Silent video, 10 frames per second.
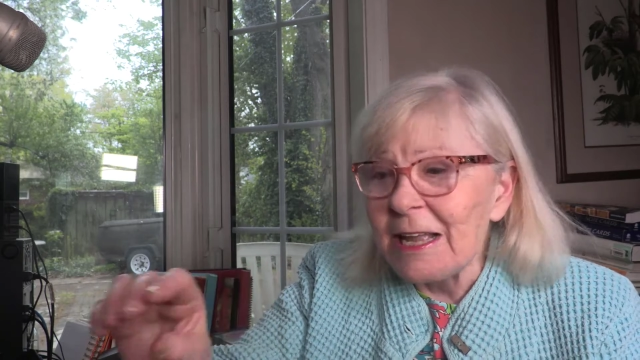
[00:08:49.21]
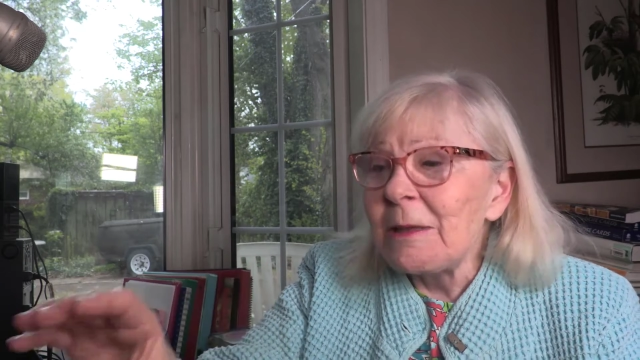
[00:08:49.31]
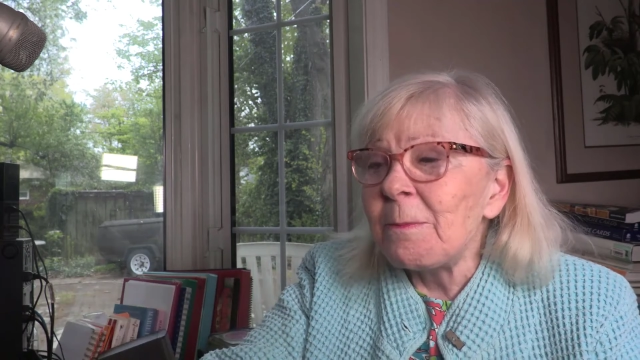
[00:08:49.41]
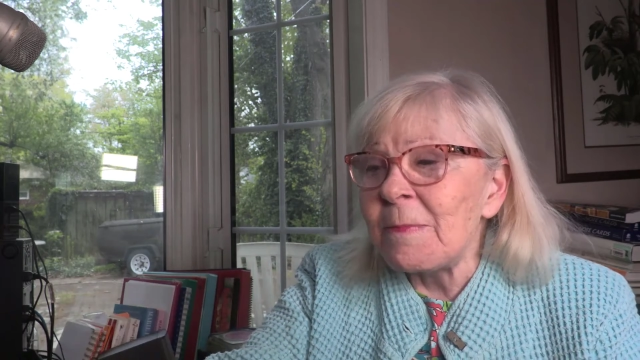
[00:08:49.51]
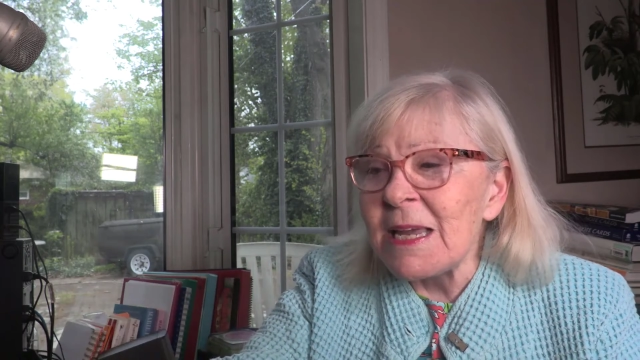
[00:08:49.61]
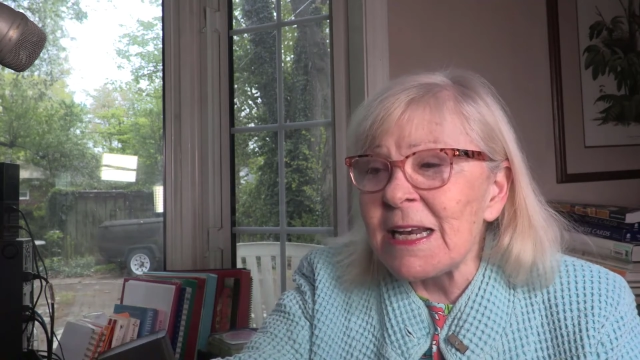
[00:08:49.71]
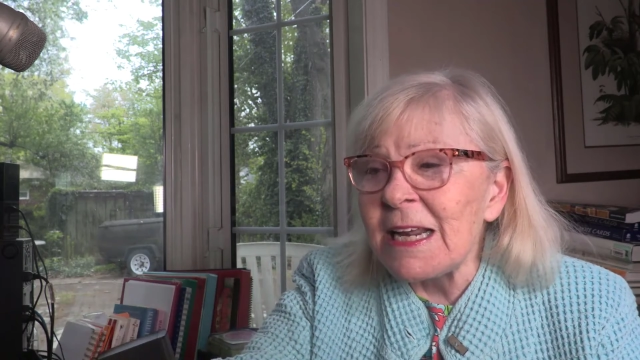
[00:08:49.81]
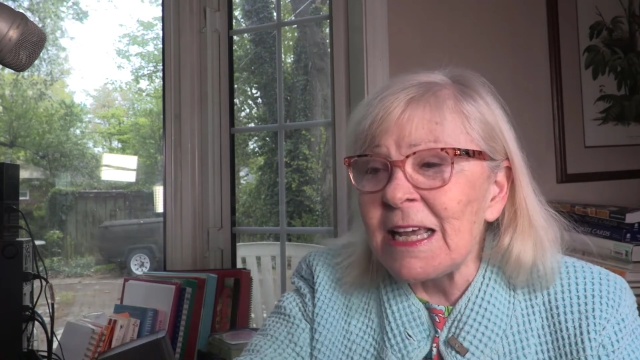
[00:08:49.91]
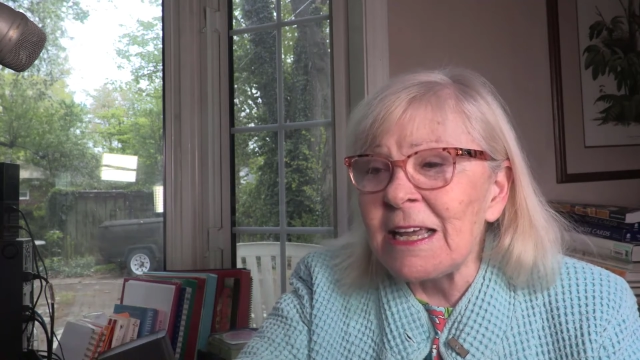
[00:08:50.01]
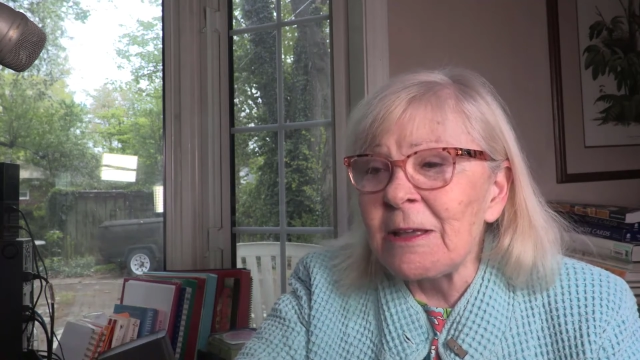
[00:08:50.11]

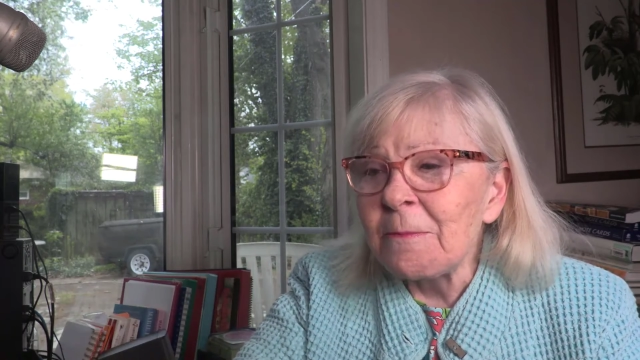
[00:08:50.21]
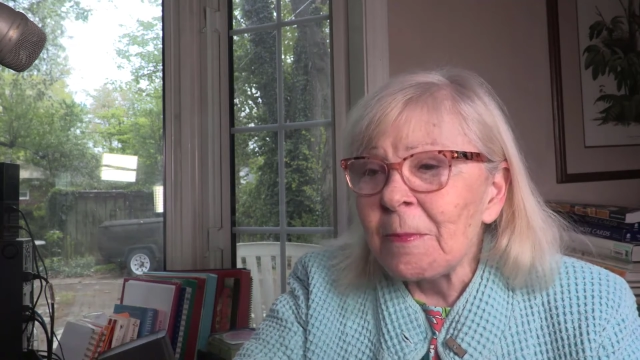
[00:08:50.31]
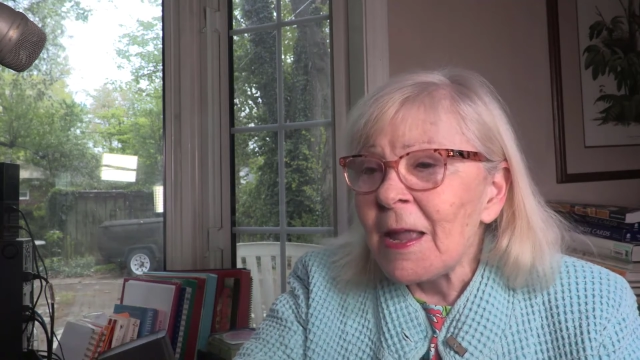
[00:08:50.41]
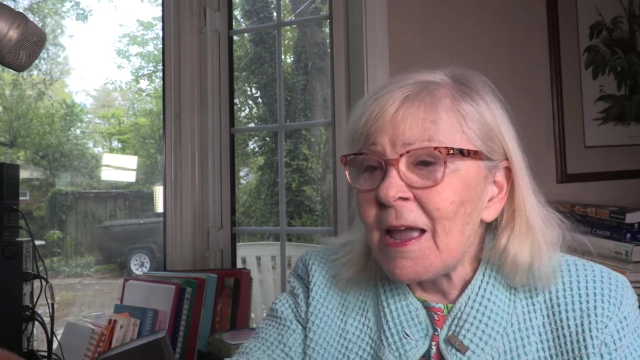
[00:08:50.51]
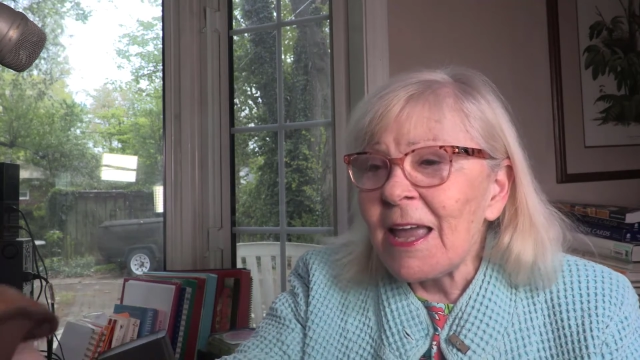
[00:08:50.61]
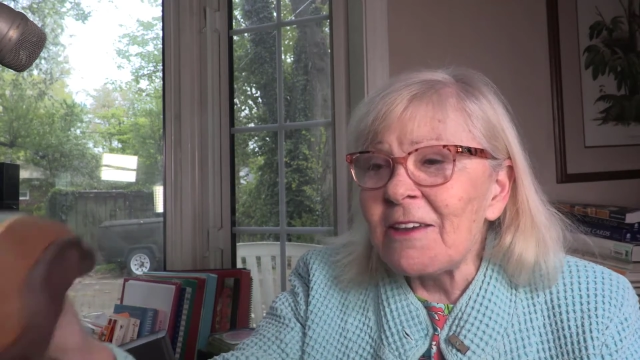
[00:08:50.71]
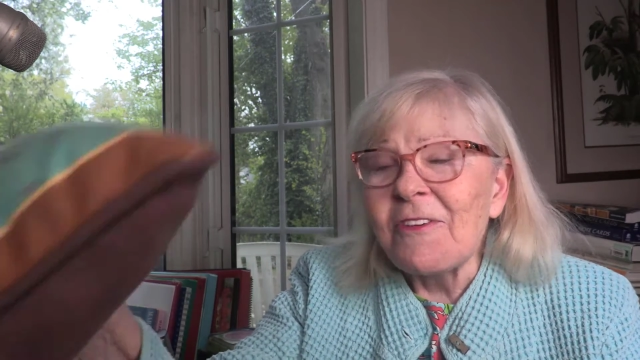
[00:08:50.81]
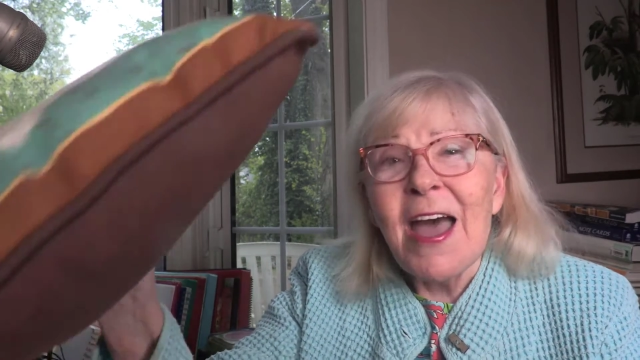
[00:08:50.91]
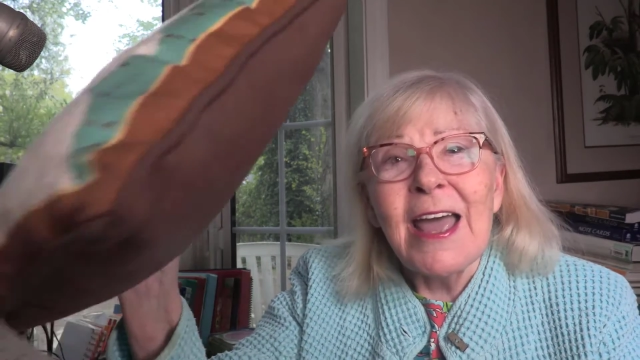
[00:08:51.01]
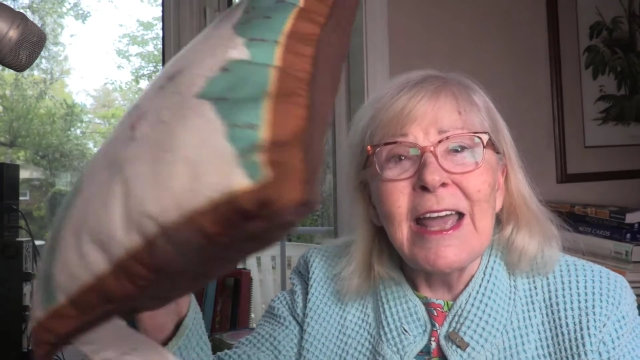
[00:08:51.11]
meaning if
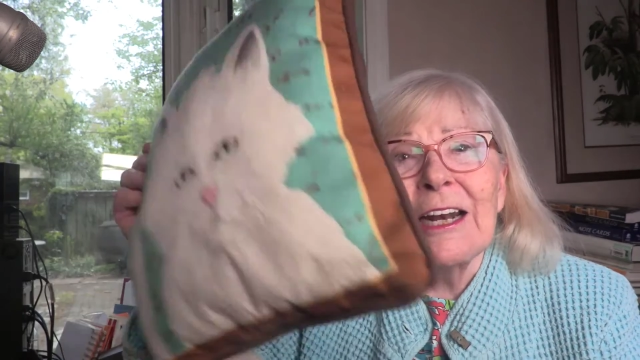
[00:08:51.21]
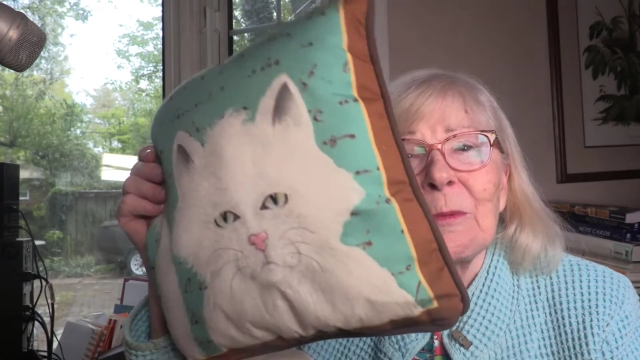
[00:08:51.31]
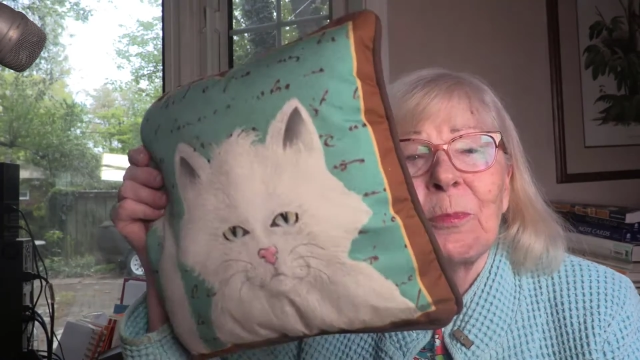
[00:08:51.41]
I had it